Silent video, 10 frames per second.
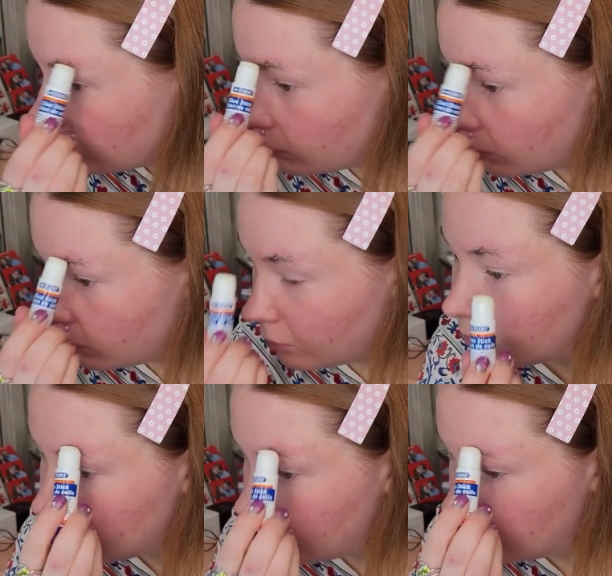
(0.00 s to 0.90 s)

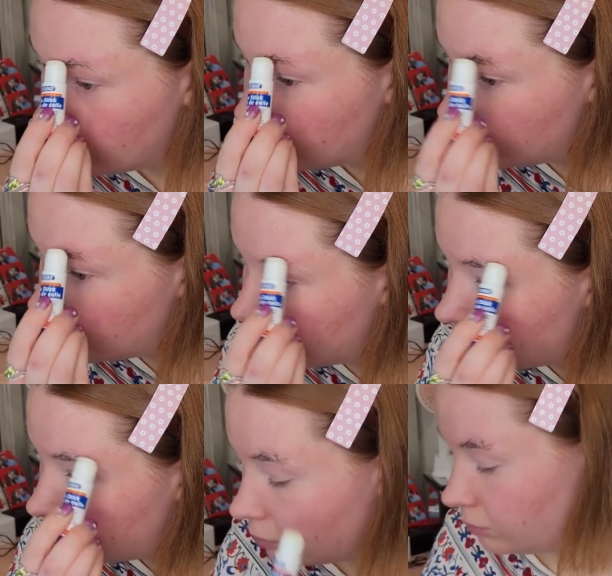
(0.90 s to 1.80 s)
all coated
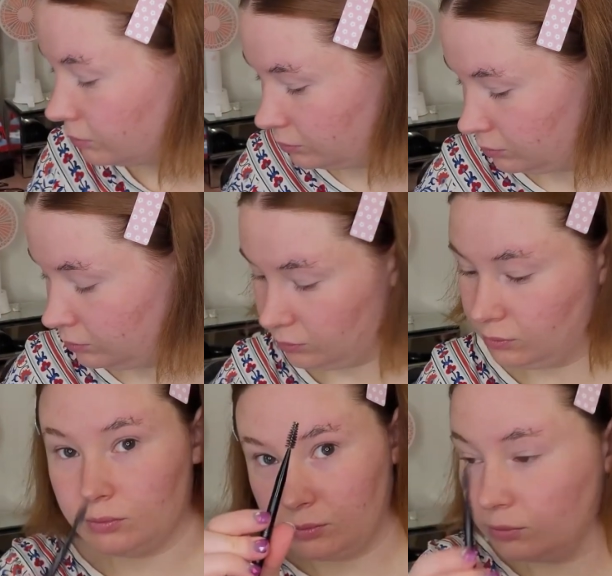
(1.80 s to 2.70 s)
in the
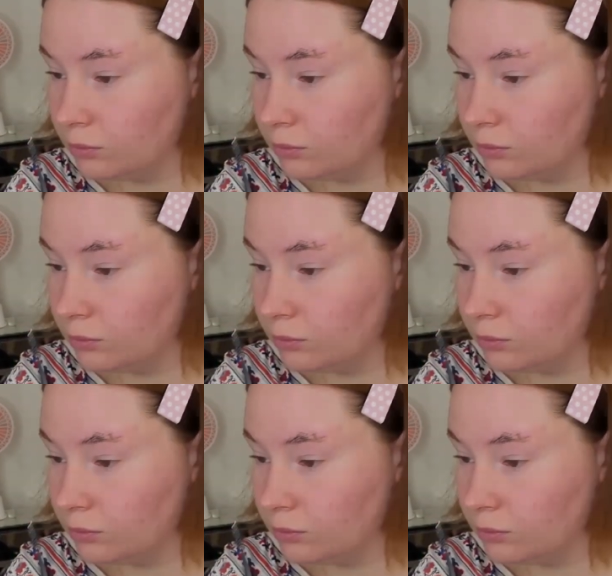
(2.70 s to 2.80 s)
glue.